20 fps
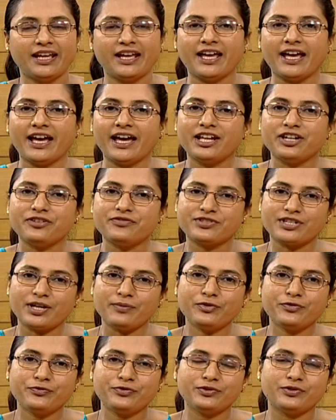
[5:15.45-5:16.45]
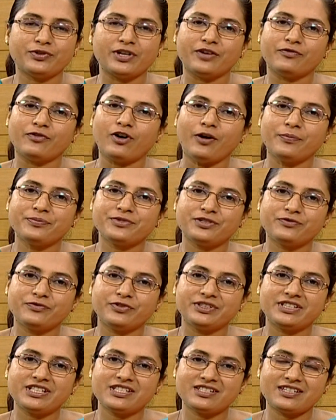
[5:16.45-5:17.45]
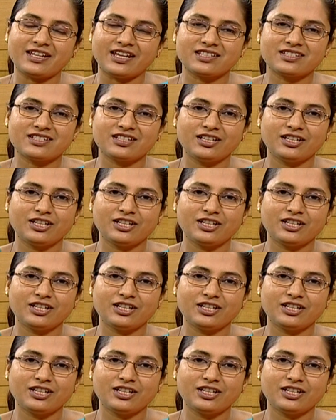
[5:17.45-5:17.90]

and if some of you have opted for this text,